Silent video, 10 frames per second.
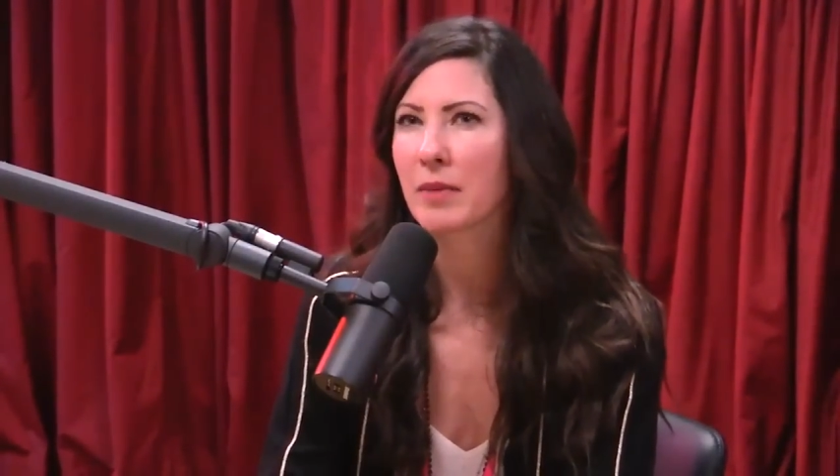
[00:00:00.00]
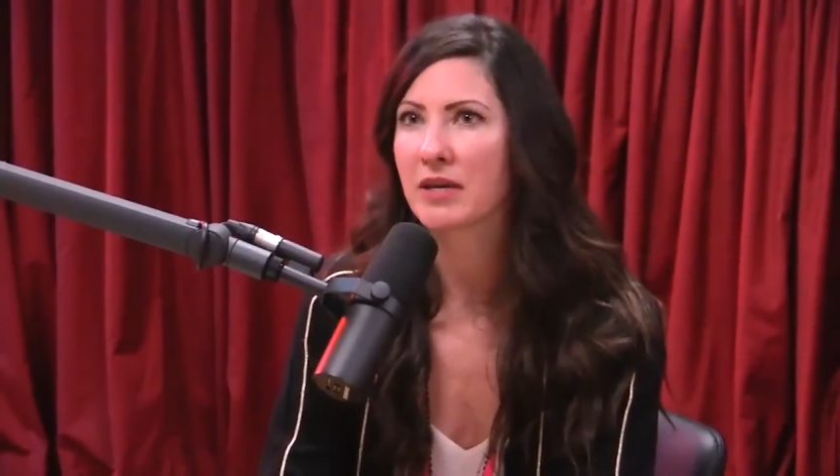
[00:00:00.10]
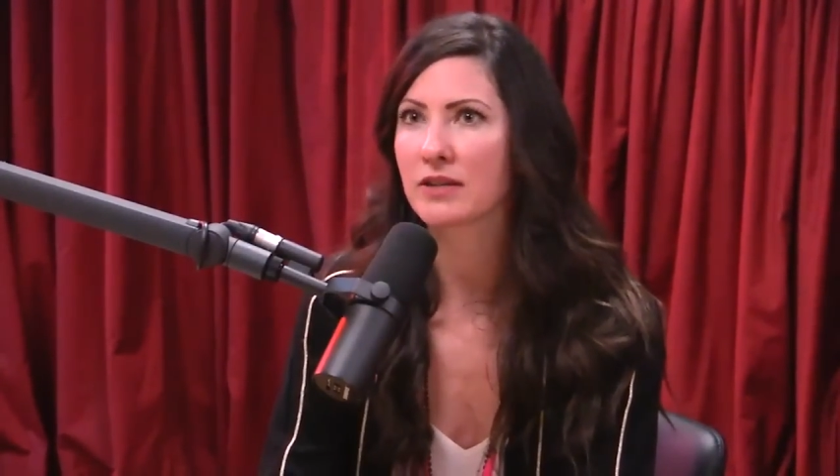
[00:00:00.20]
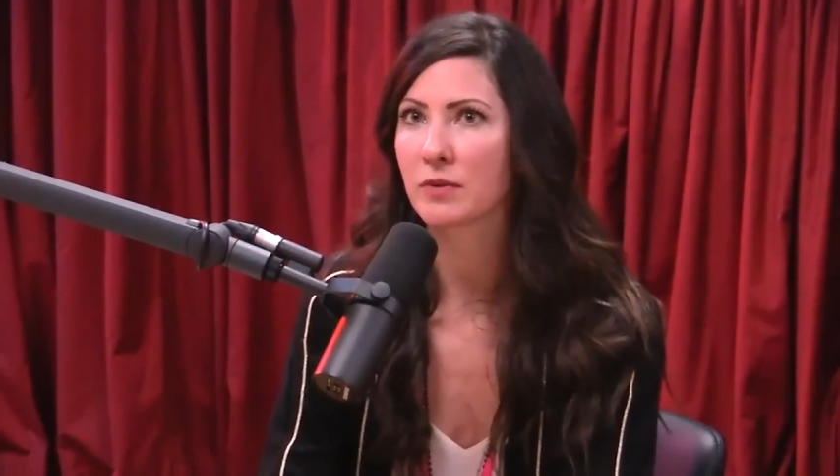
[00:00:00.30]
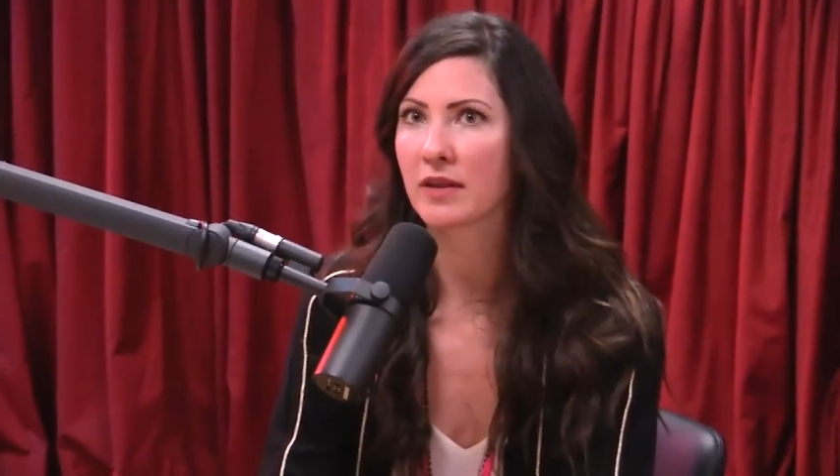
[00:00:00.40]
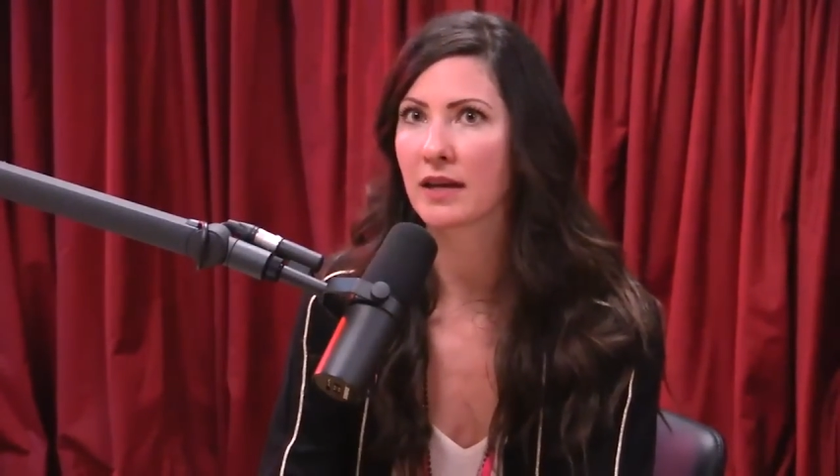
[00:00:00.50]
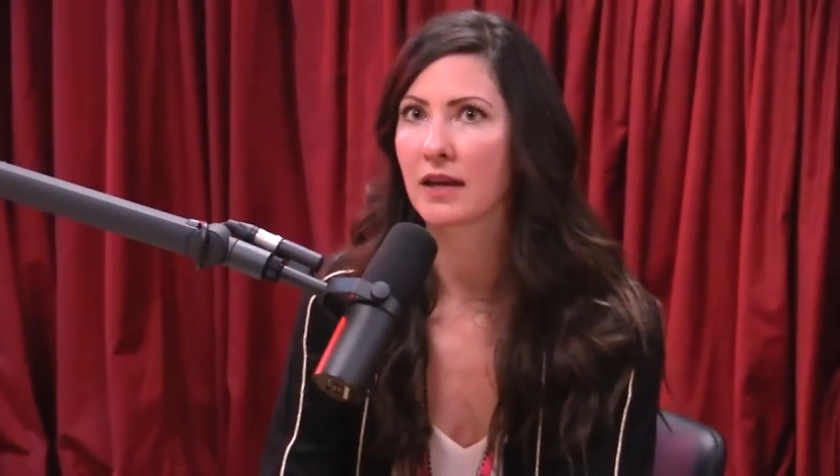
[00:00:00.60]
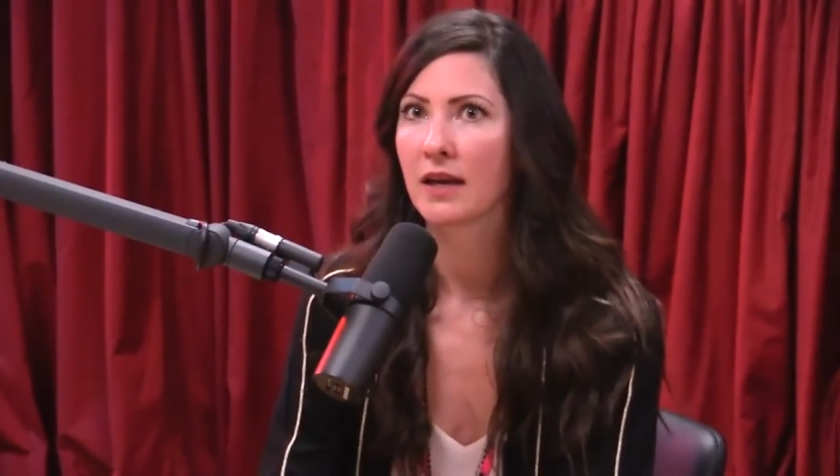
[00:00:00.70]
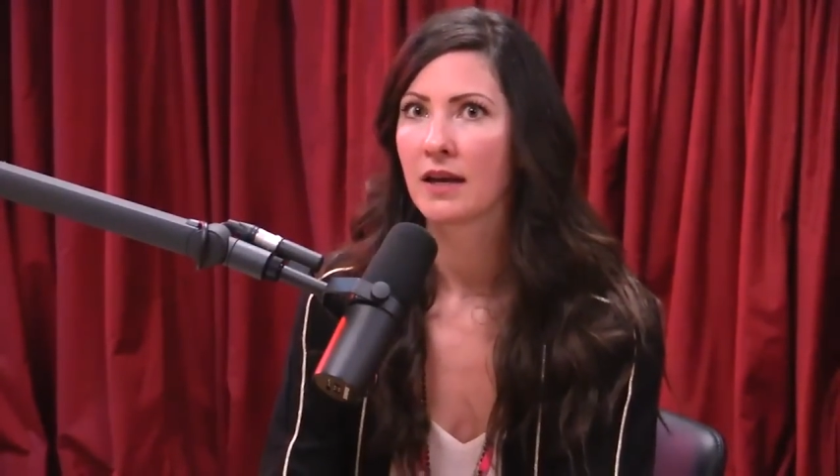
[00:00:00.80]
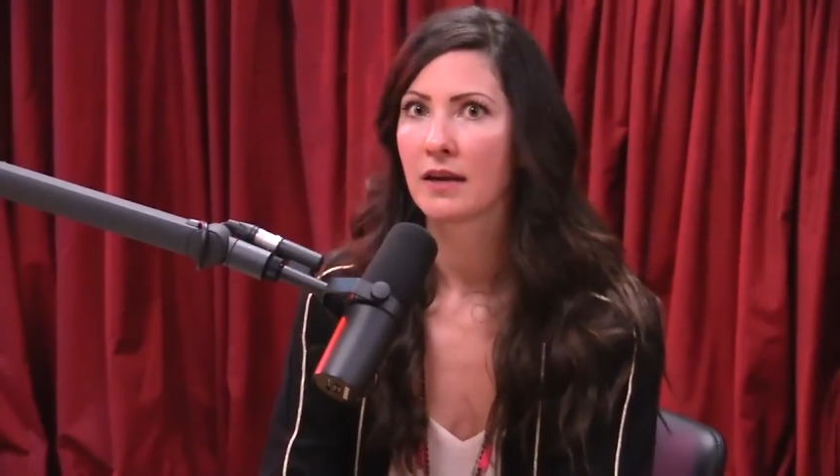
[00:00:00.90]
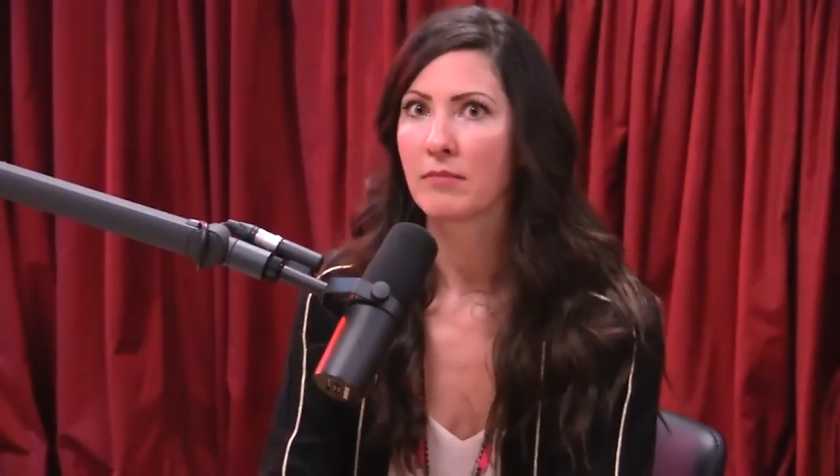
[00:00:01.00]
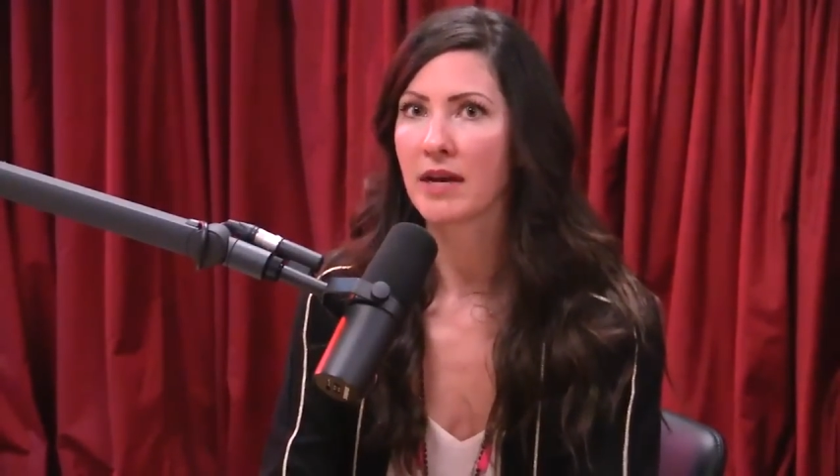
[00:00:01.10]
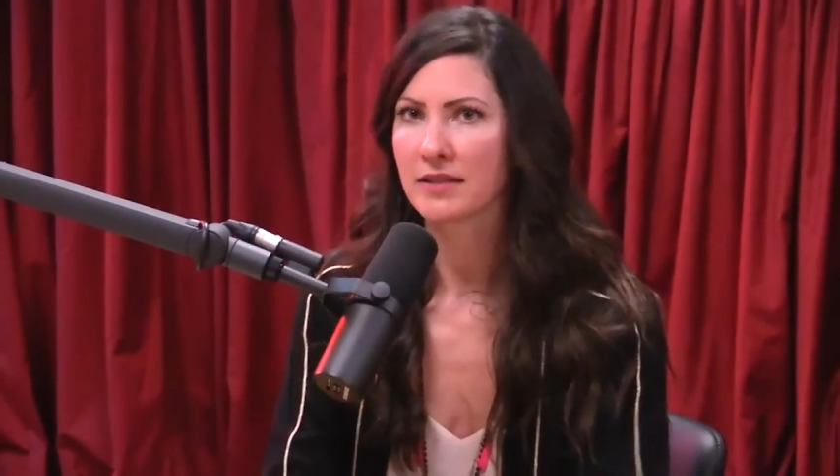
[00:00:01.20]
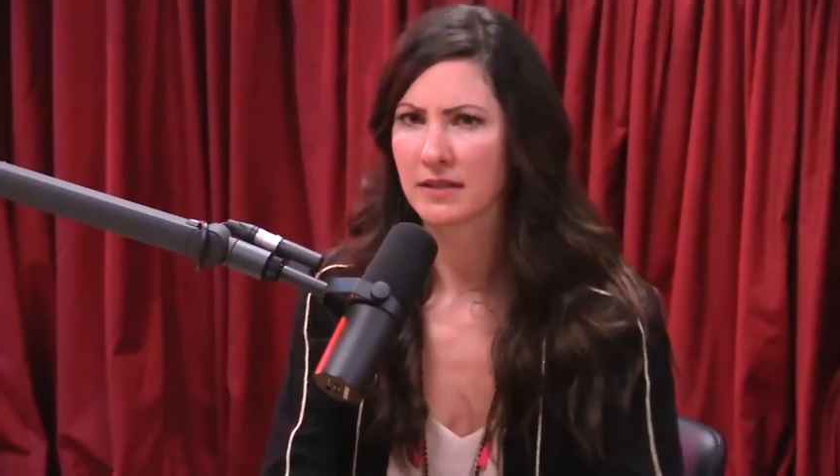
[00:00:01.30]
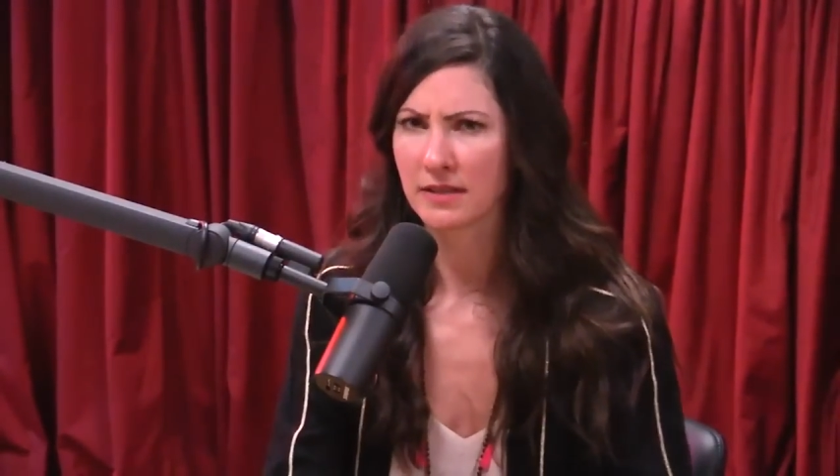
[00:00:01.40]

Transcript: because we think medicine is